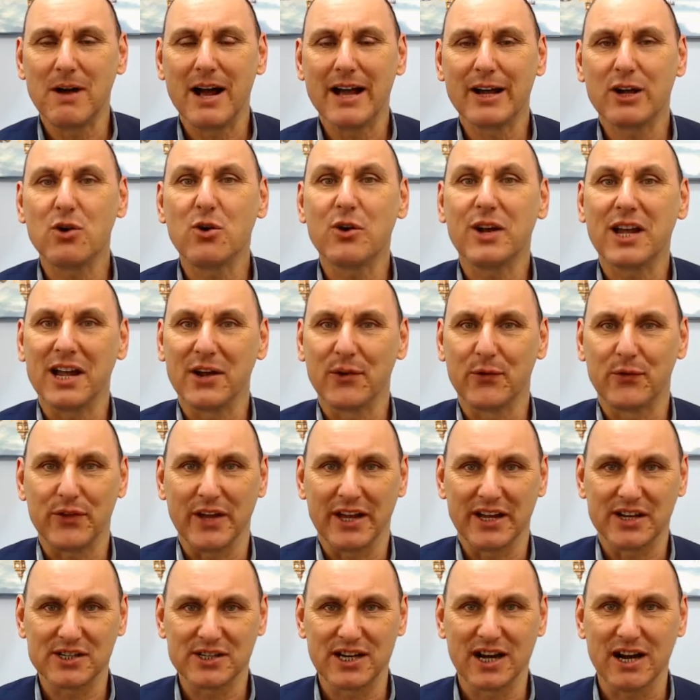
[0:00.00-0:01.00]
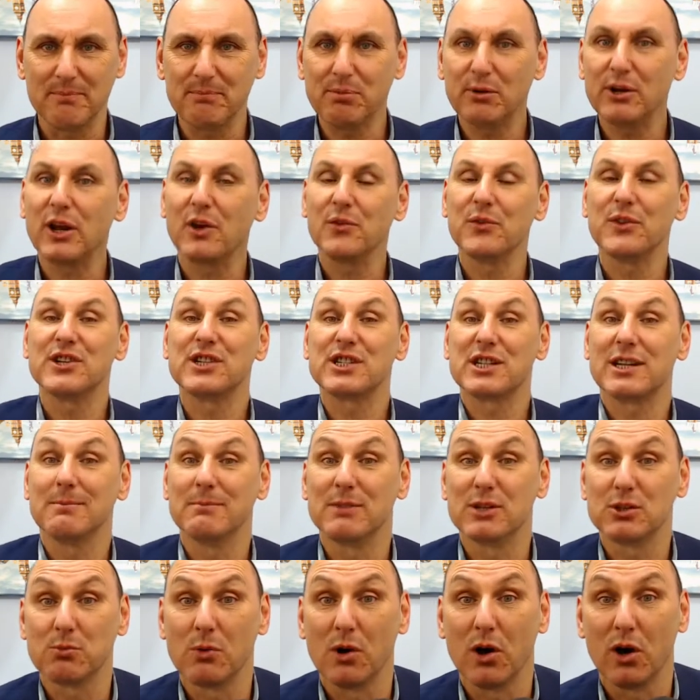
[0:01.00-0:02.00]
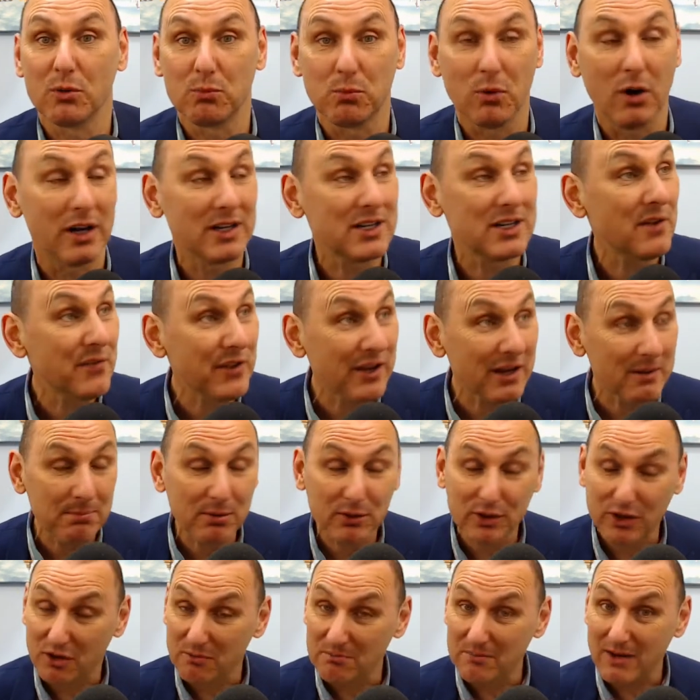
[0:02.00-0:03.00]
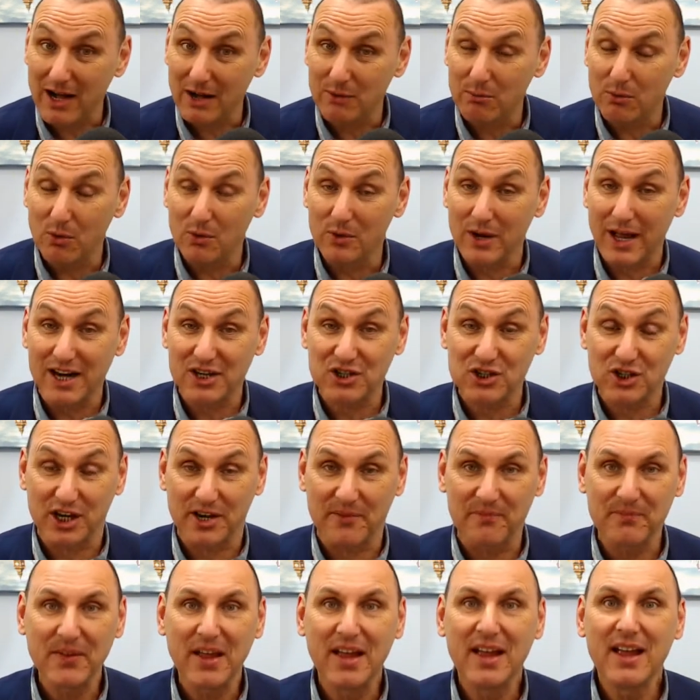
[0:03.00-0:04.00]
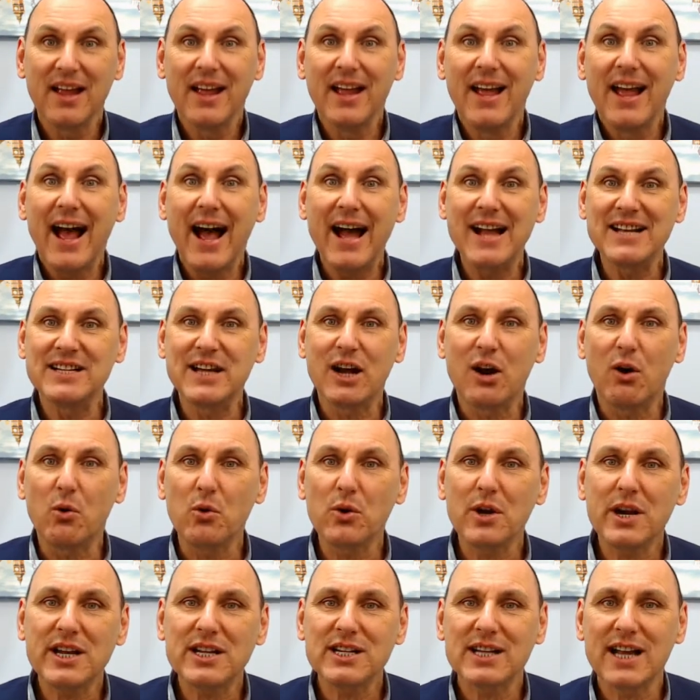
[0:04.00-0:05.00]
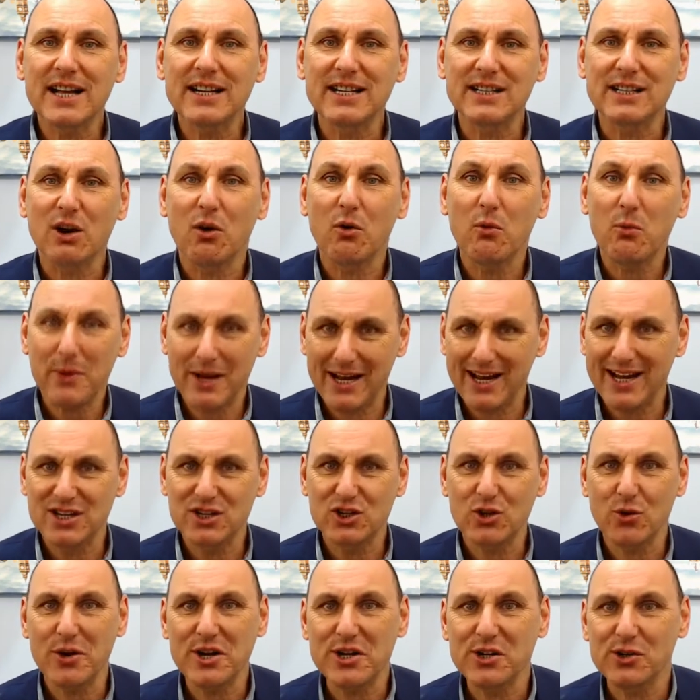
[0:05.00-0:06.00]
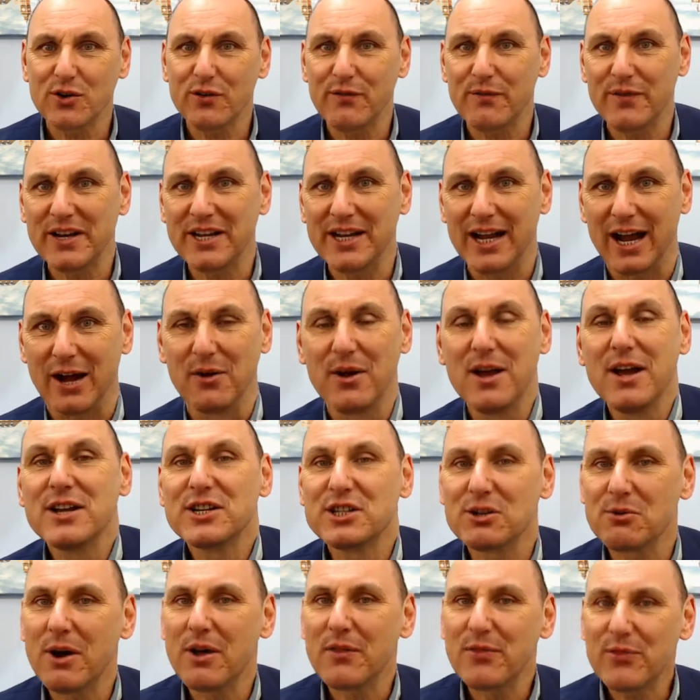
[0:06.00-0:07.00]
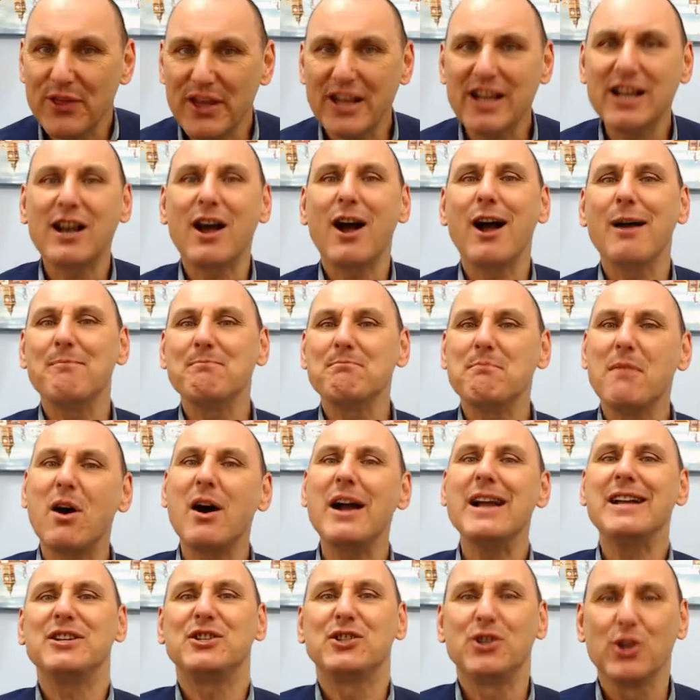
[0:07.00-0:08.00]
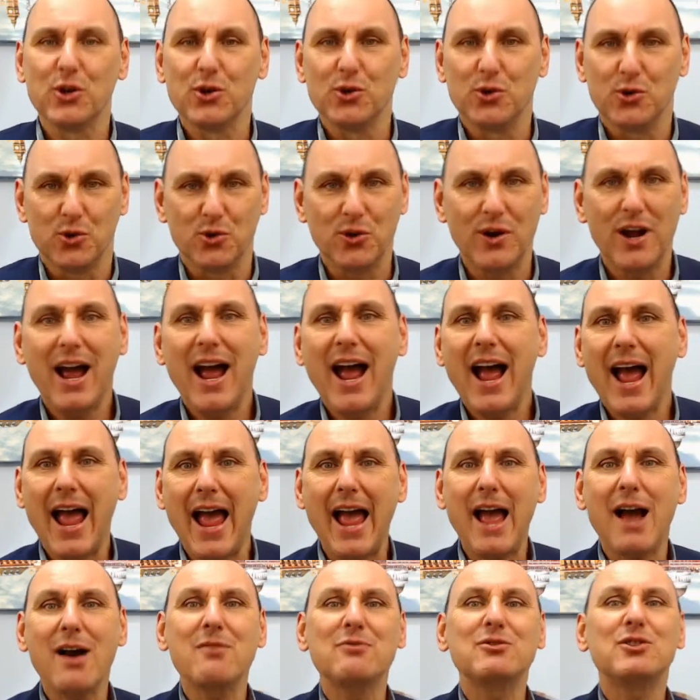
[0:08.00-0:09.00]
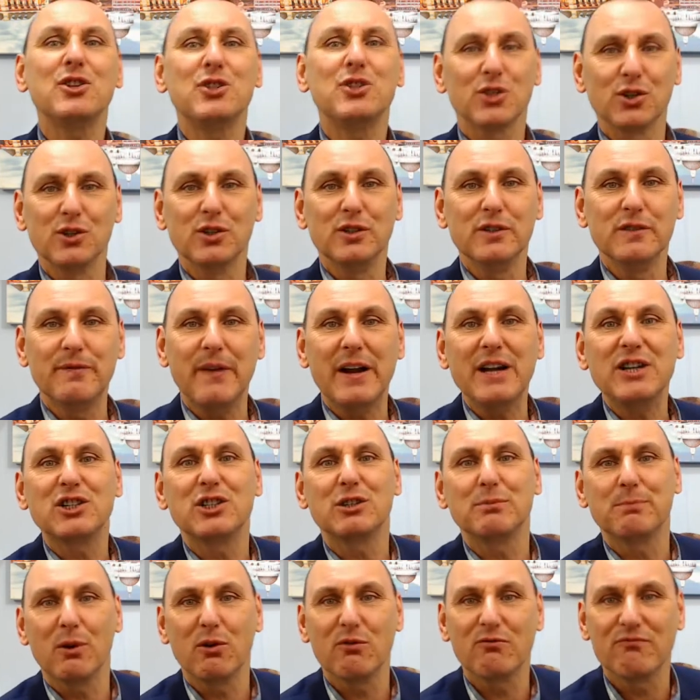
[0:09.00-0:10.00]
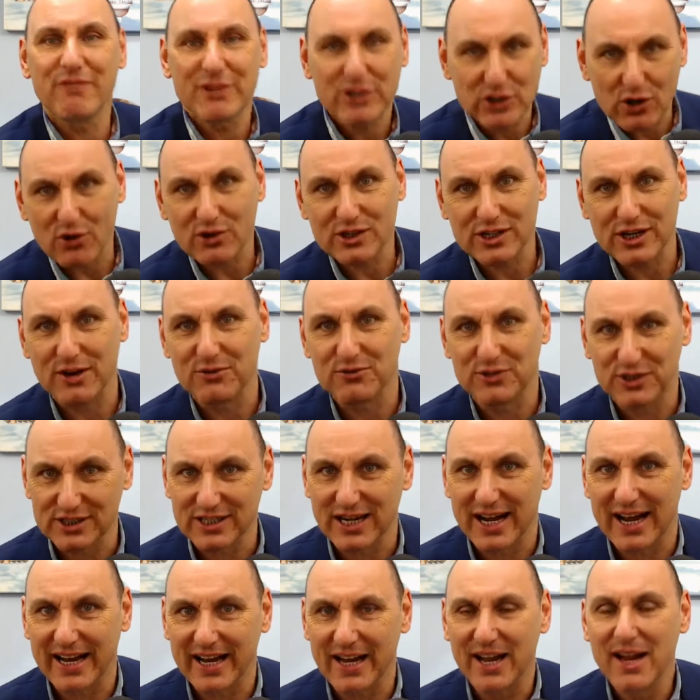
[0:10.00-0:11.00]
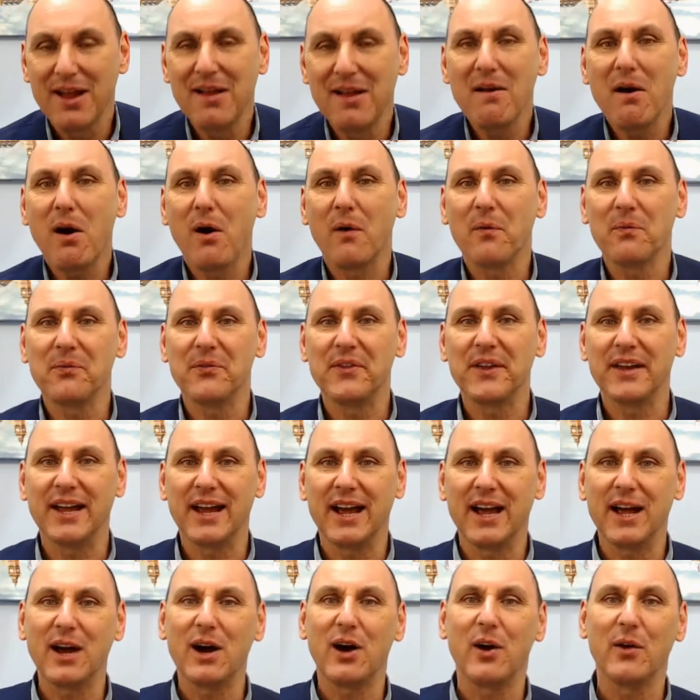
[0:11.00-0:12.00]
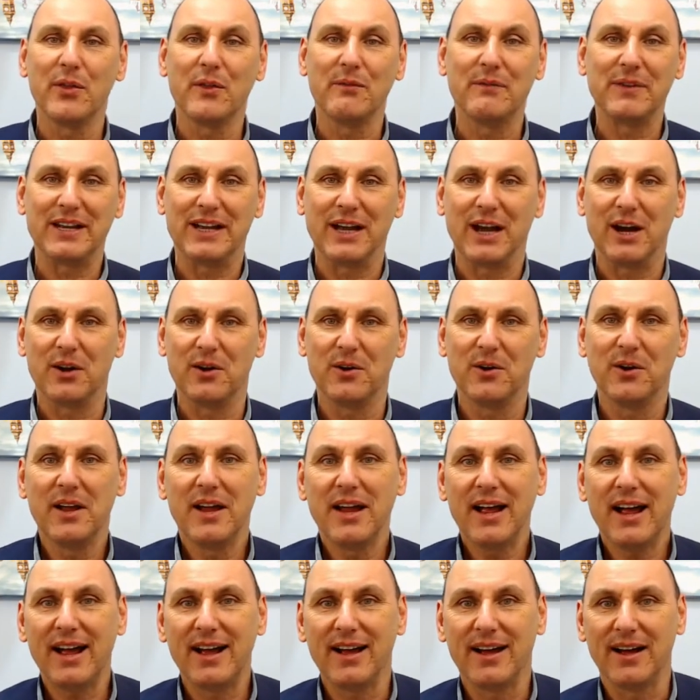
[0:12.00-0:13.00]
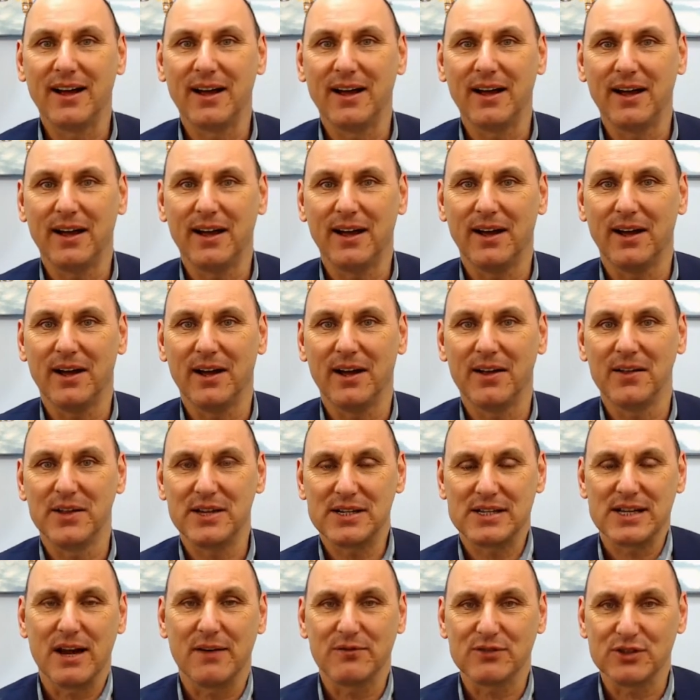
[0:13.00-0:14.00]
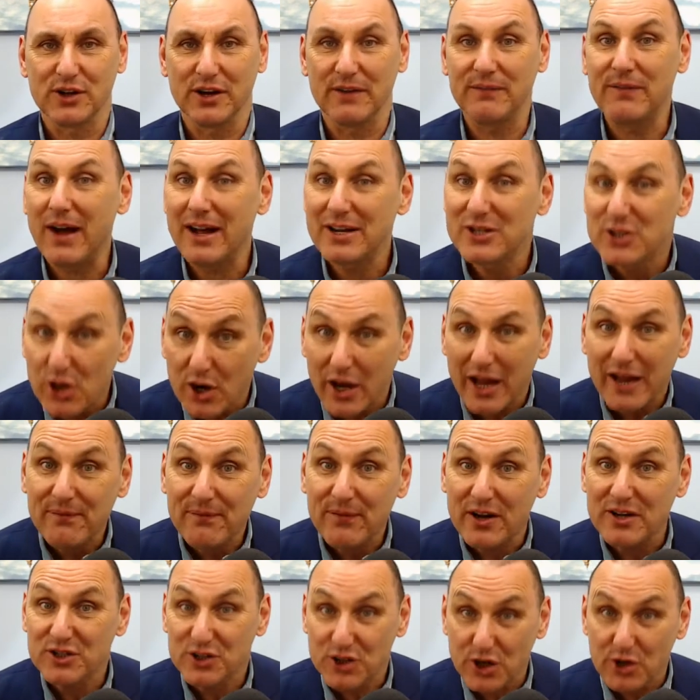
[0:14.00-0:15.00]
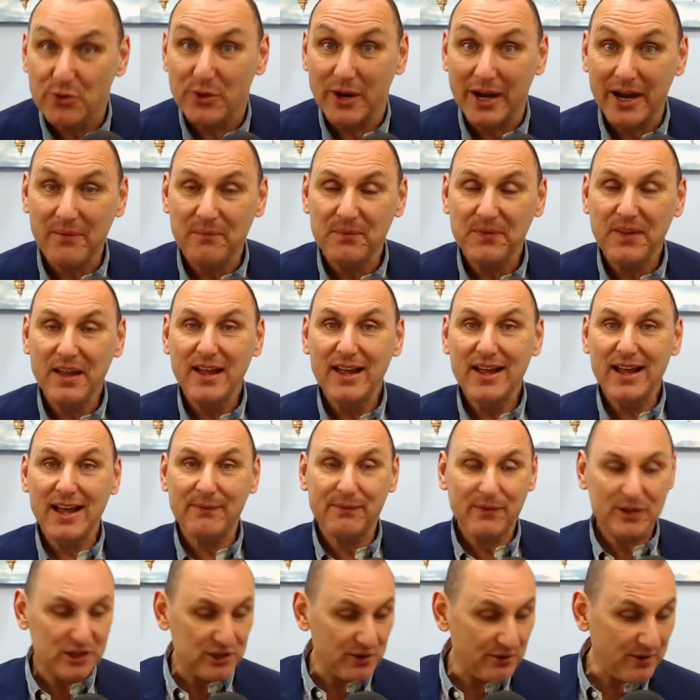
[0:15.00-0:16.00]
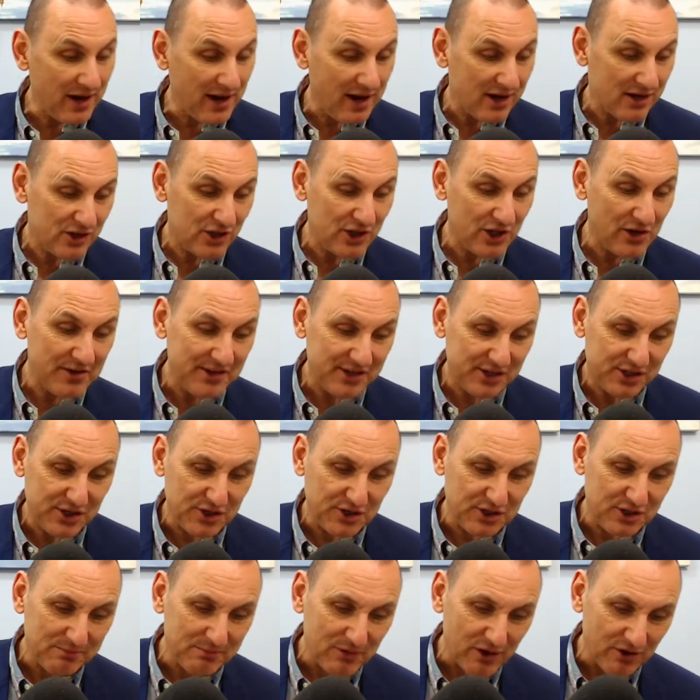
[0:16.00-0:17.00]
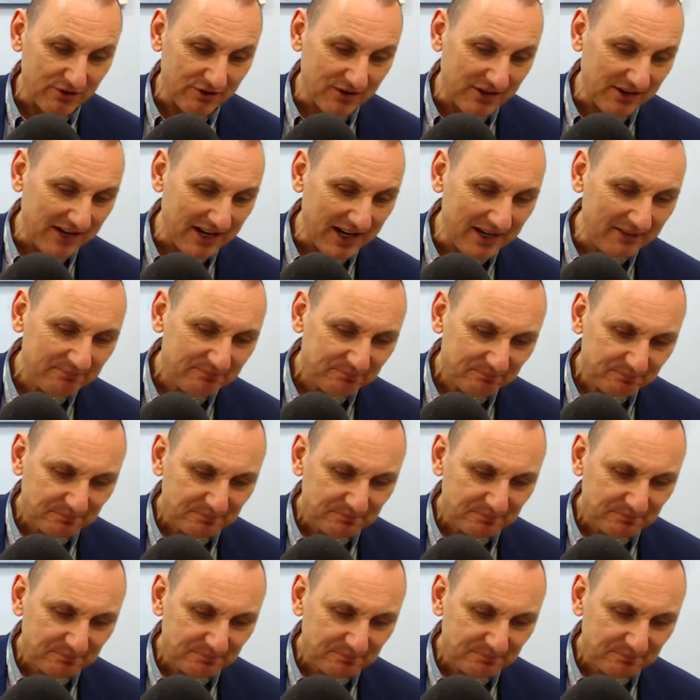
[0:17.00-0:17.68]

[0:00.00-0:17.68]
cooking things, and I put it on the Slimmers World wall. I don't think I put it on my wall, actually. And all these ladies said, "Oh, we enjoyed your video." So I think I might do how to do vegetable risotto today on the video this afternoon. If I do it, I'll show it to you tomorrow. Okay.